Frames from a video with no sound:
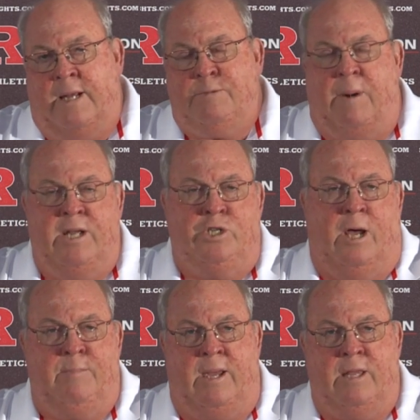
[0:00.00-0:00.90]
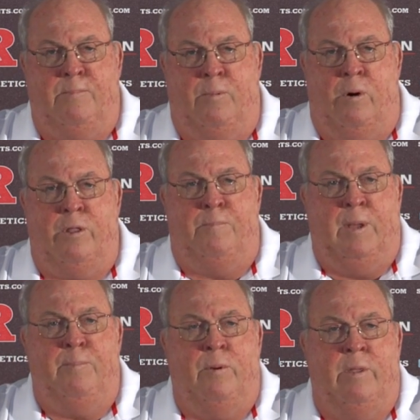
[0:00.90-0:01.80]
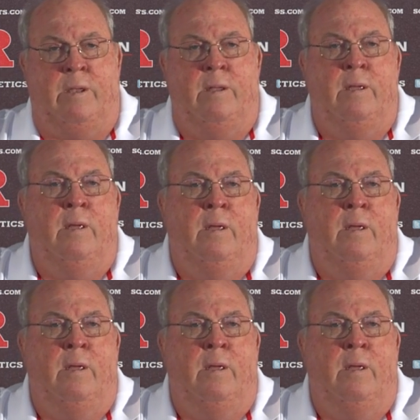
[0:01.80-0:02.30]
That's my job, to get the ball to people that